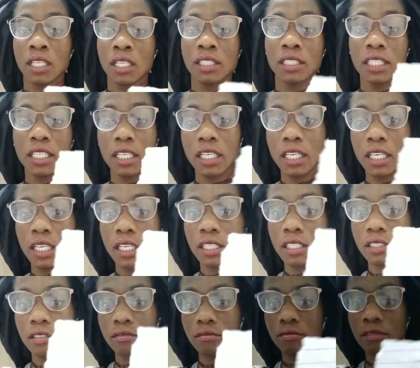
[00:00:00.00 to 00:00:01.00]
10.
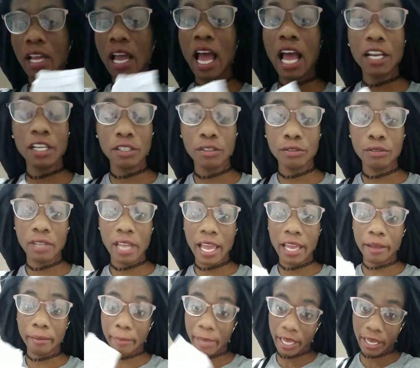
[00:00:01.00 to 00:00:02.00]
I do like
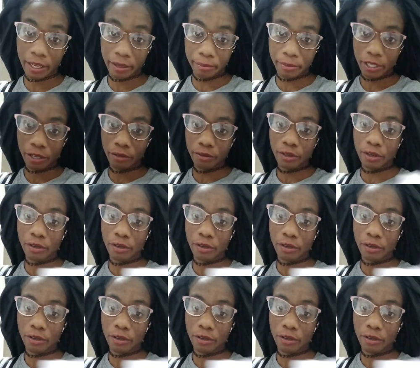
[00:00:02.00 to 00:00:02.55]
makeup though. No.